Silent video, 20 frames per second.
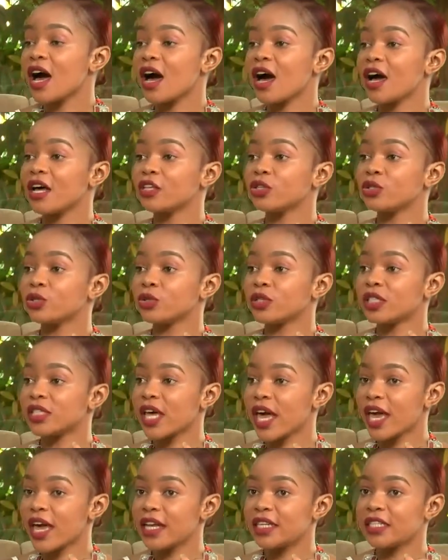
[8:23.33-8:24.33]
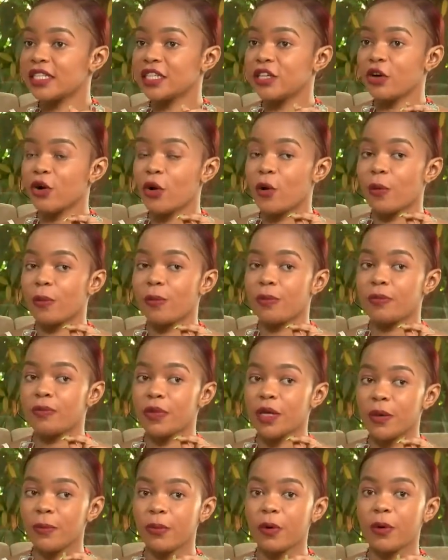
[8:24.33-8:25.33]
society or
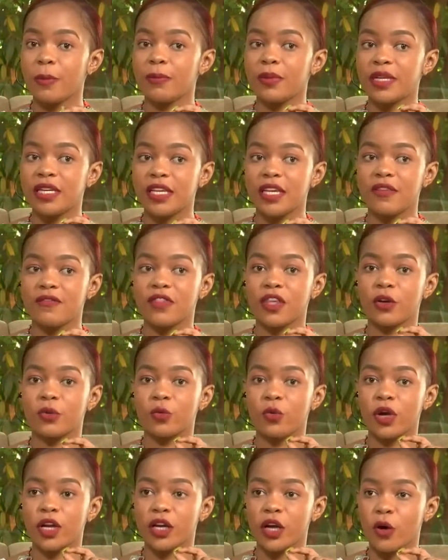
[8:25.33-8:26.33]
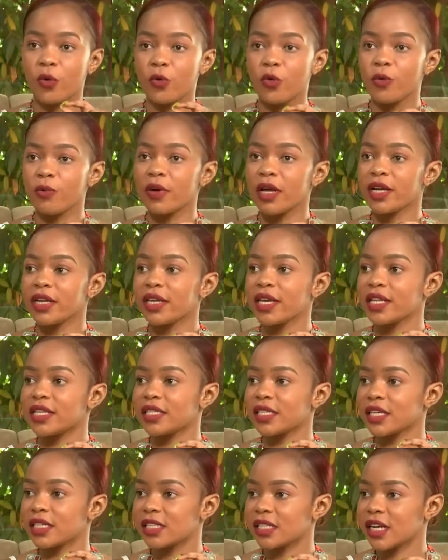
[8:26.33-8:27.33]
people believe that when a woman
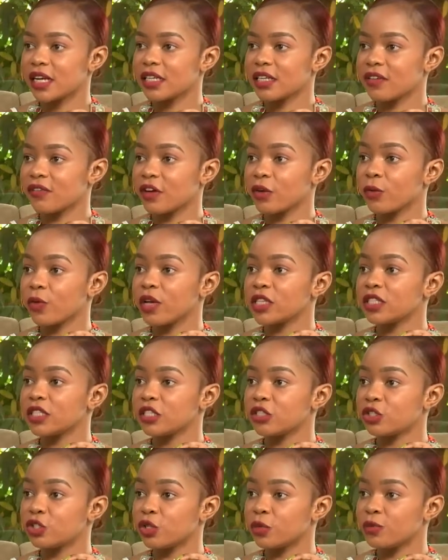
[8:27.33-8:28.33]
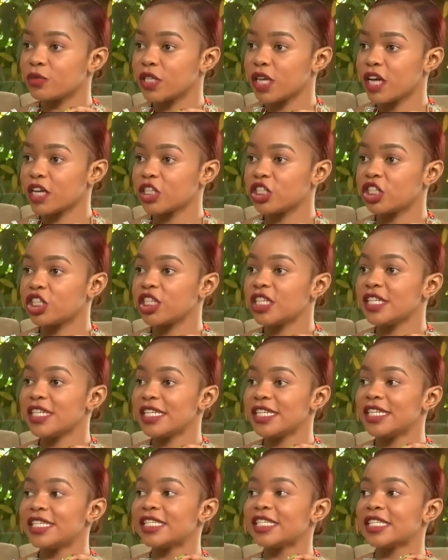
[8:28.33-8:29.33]
gets assertive and wants the job done, she
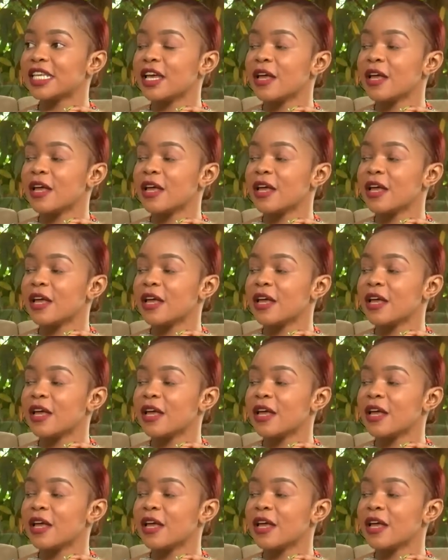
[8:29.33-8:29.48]
is